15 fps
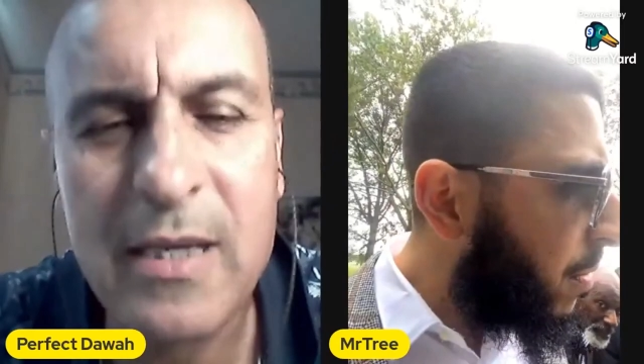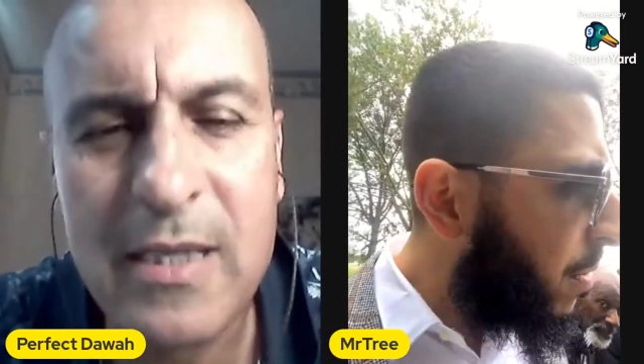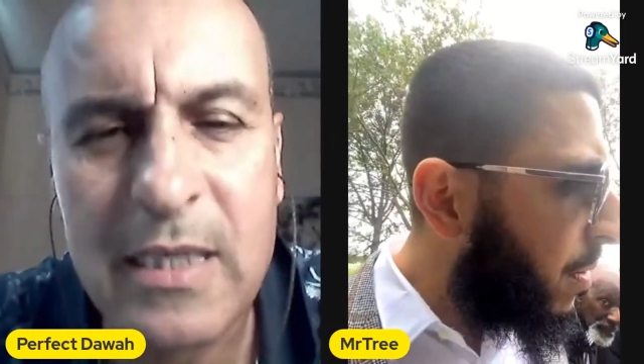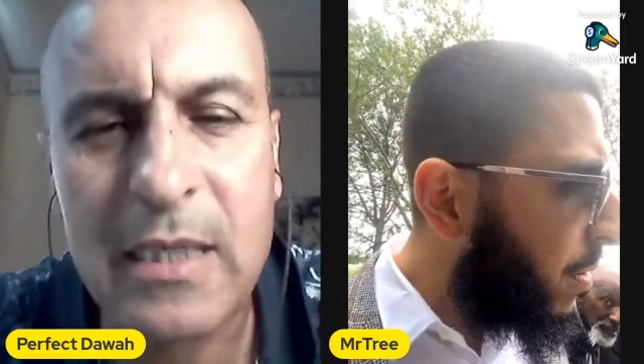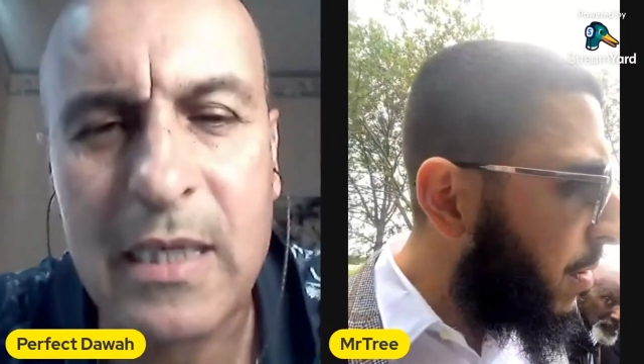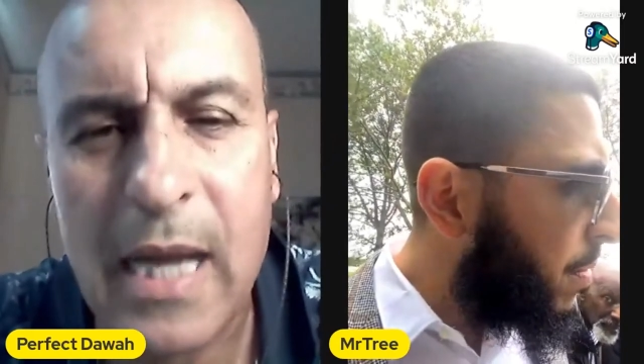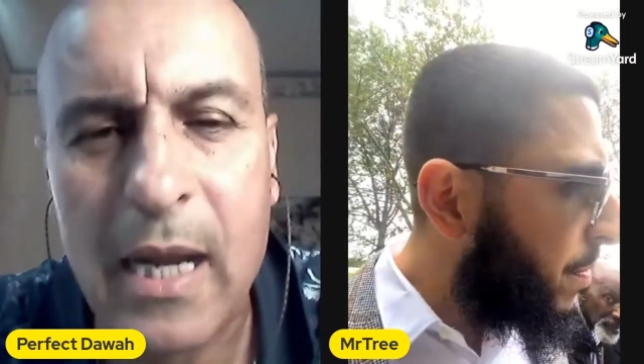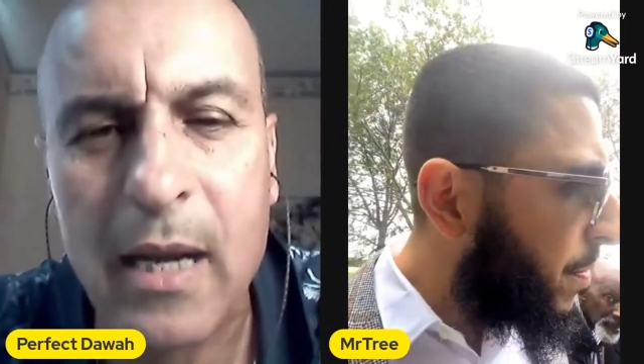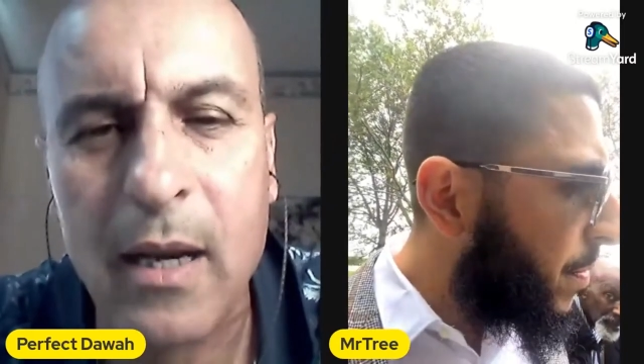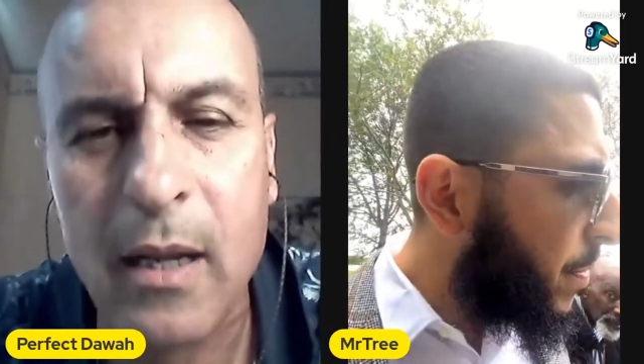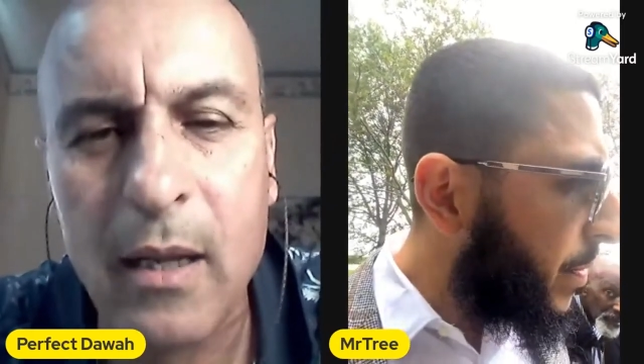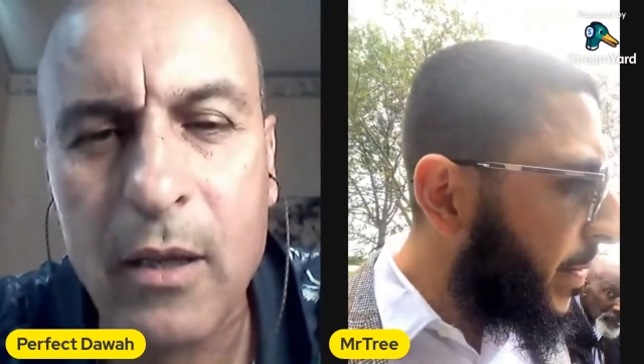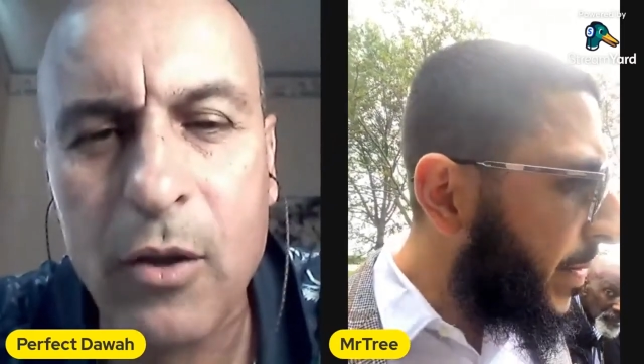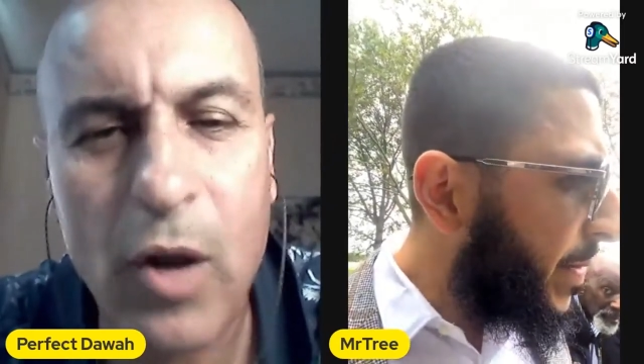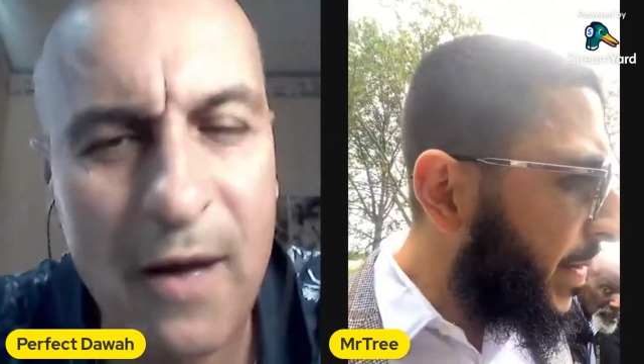is it then?
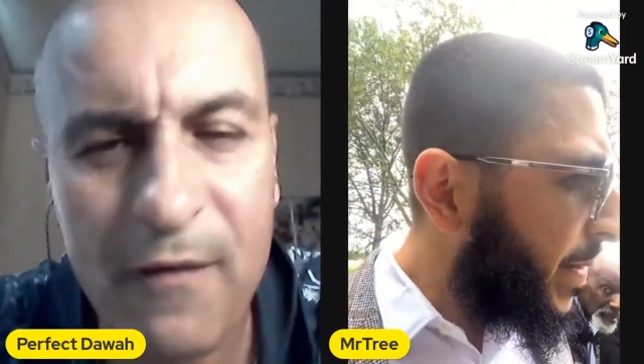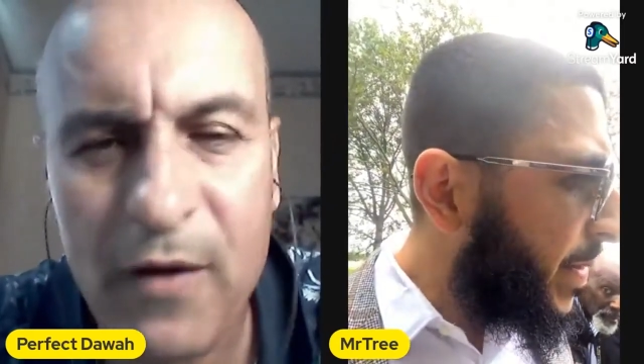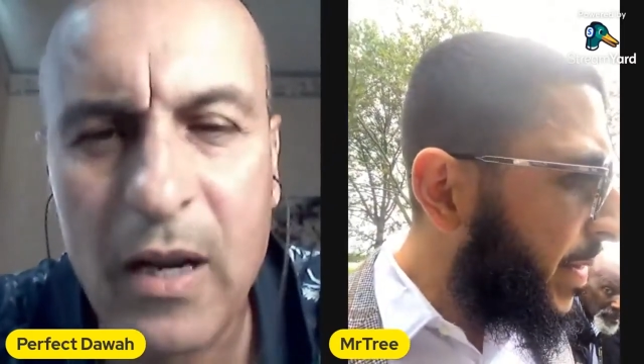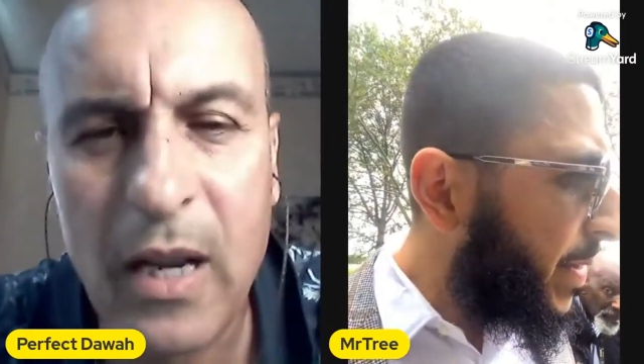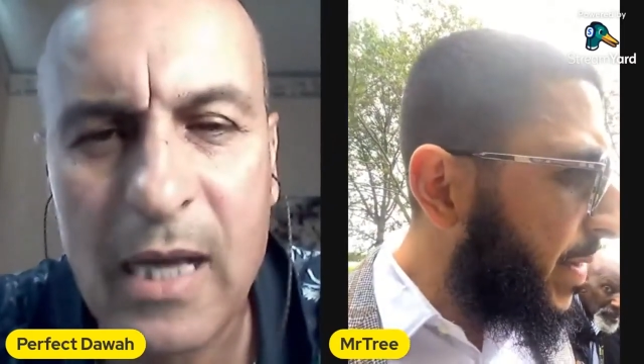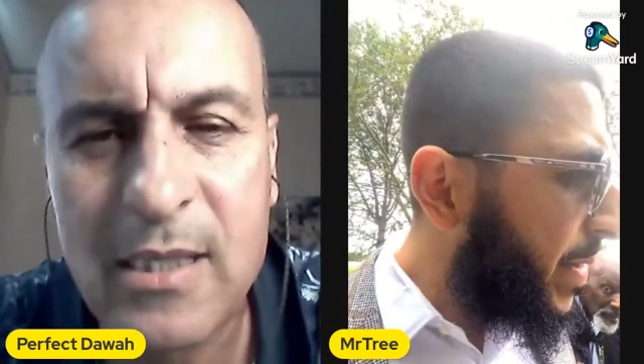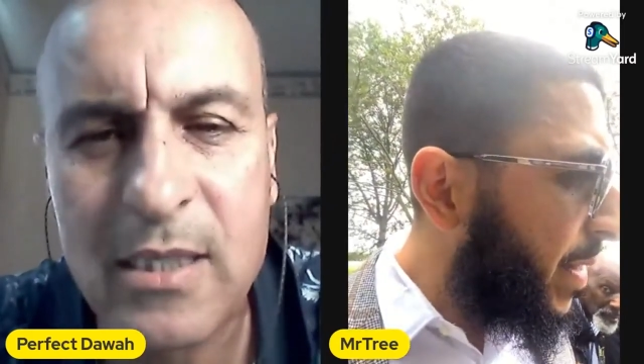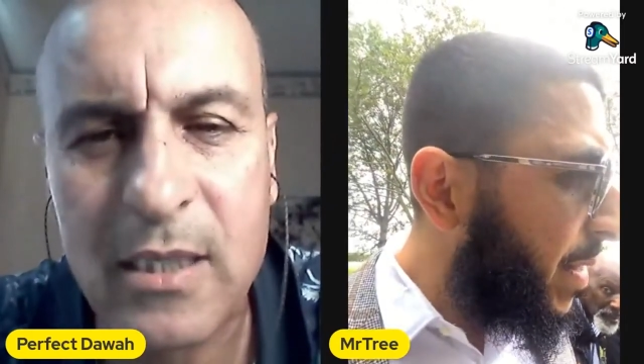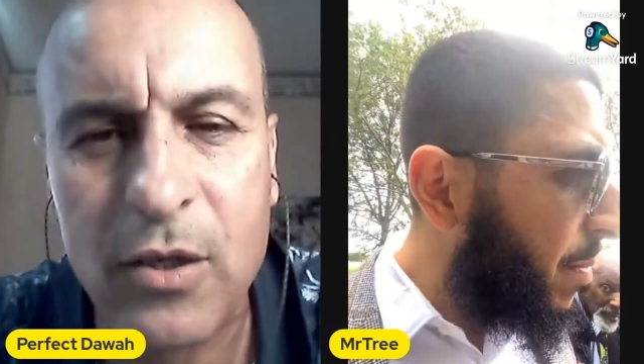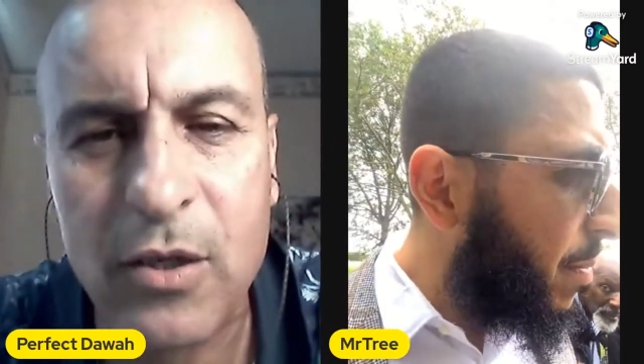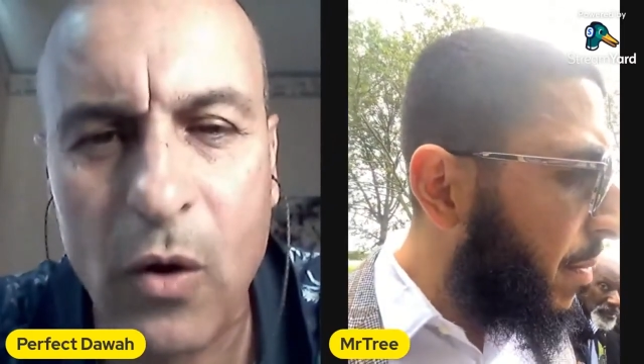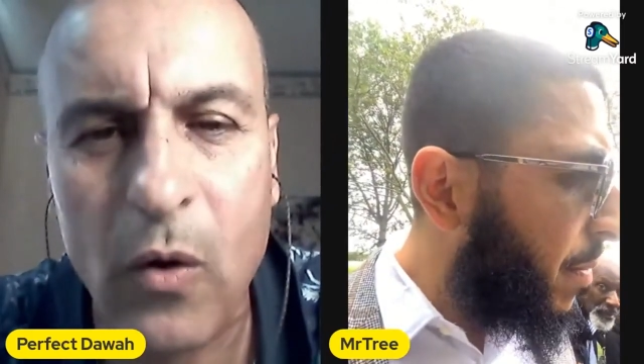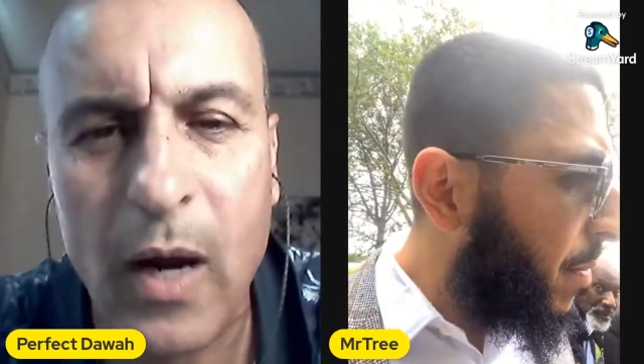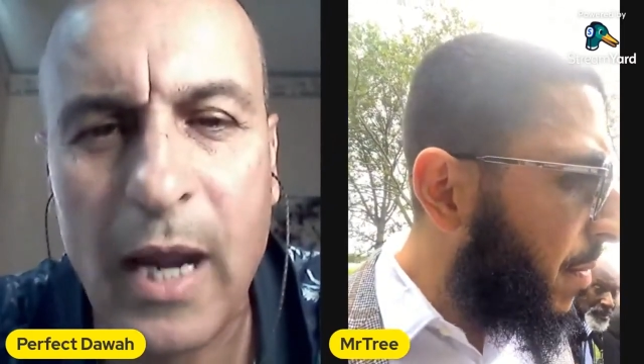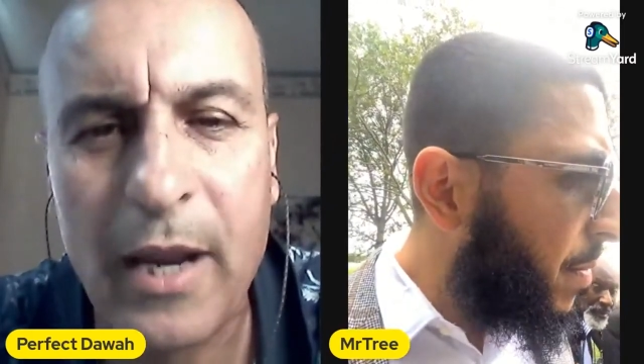You haven't lost it.
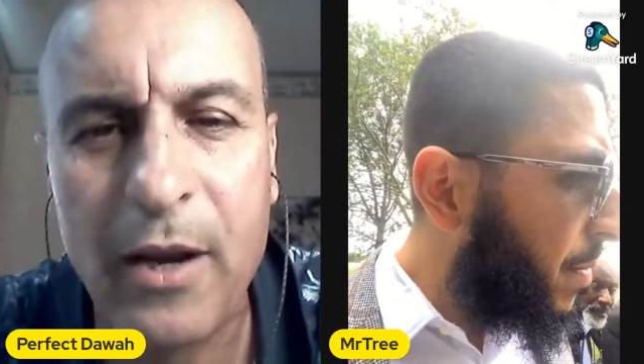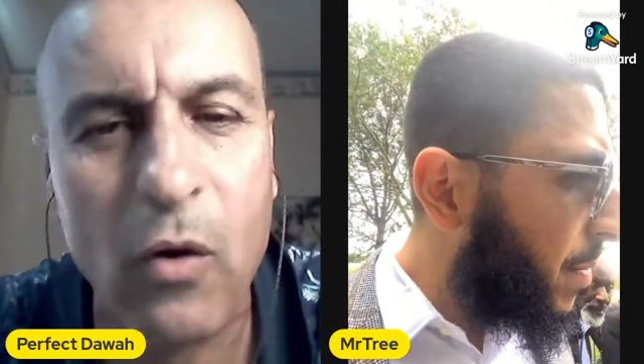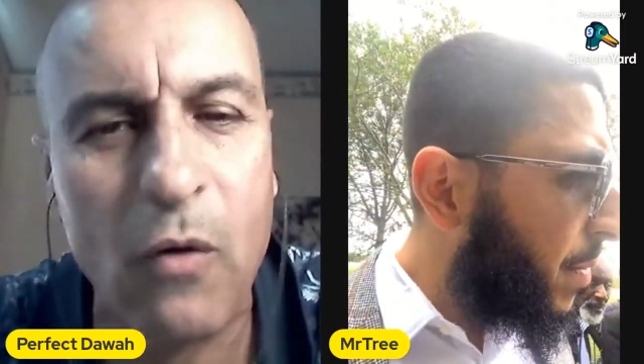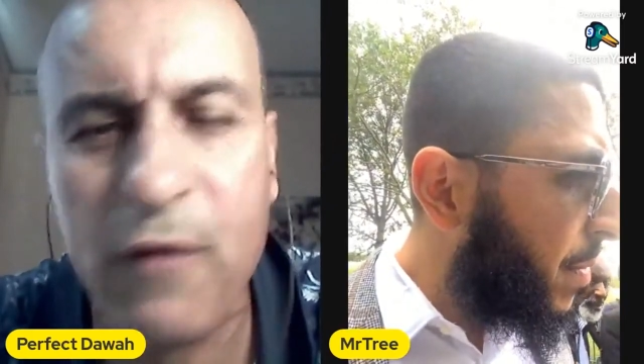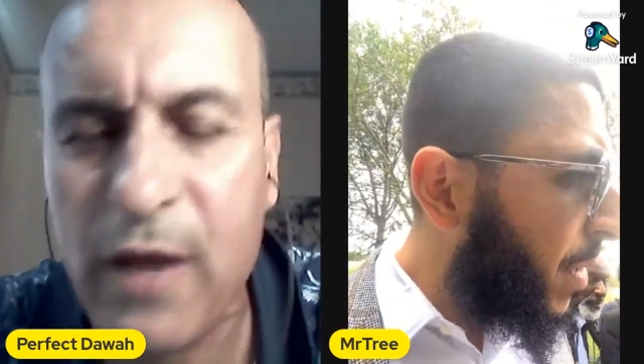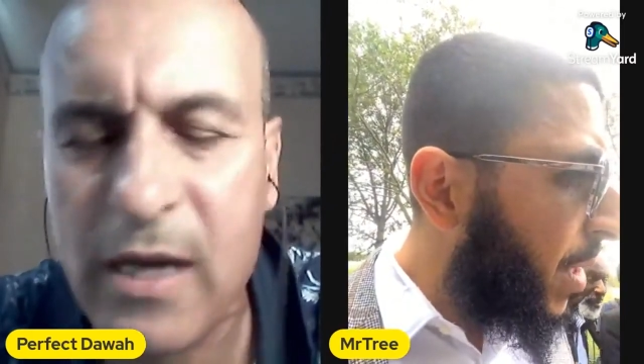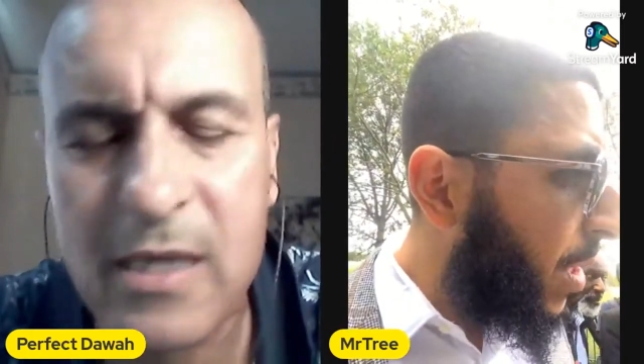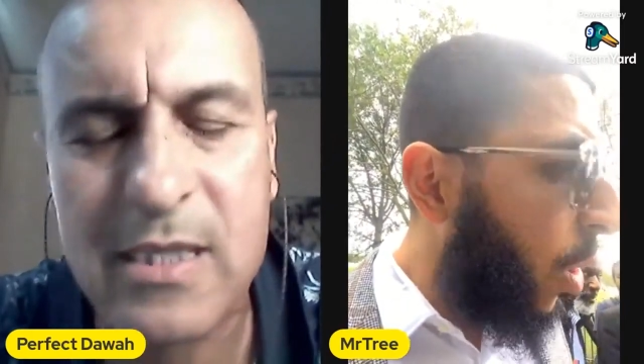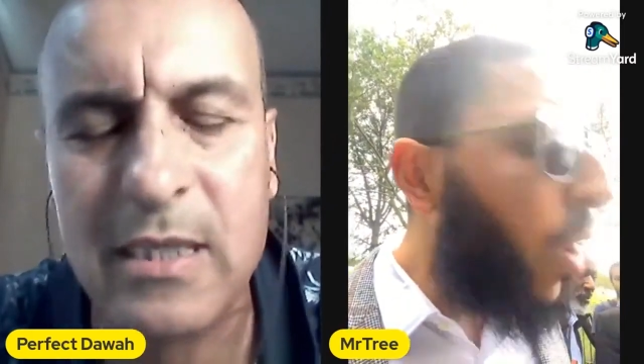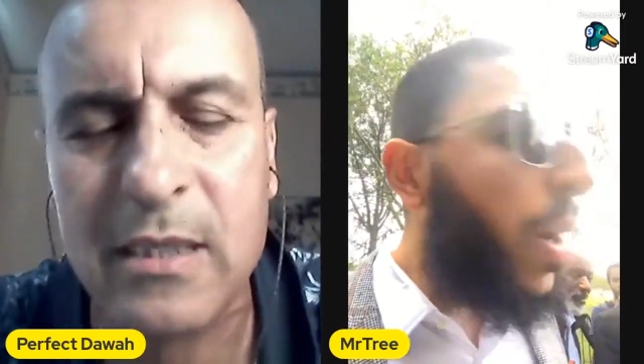No, I know. Where is